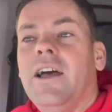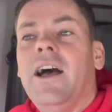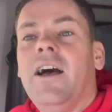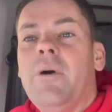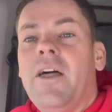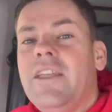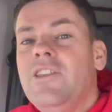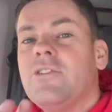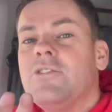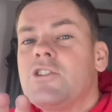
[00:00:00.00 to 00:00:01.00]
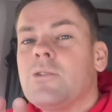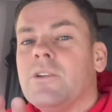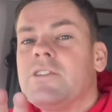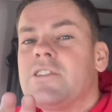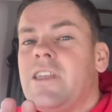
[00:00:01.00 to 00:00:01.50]
um, and then you can
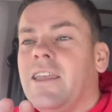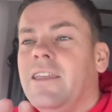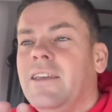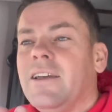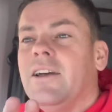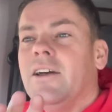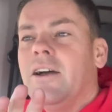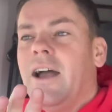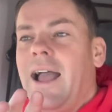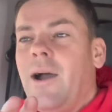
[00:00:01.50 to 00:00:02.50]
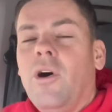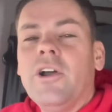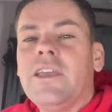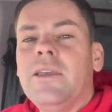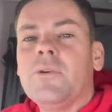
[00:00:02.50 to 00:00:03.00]
sort of see how
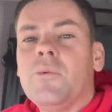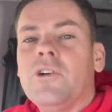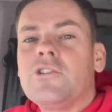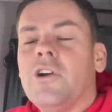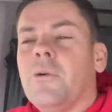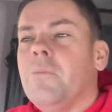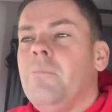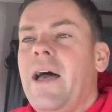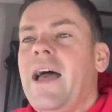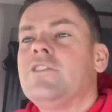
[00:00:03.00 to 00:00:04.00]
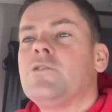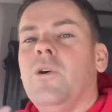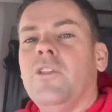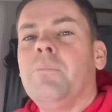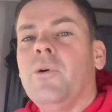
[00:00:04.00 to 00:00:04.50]
I keep the workshop compared to
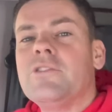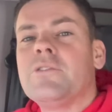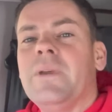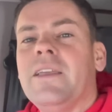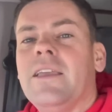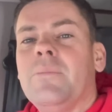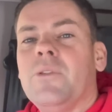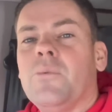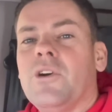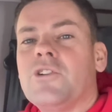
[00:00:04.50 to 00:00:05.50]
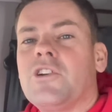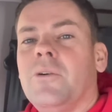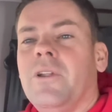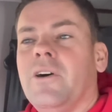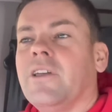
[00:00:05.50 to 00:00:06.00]
what the boys have been keeping the
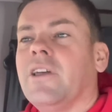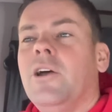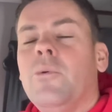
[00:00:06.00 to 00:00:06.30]
workshop like.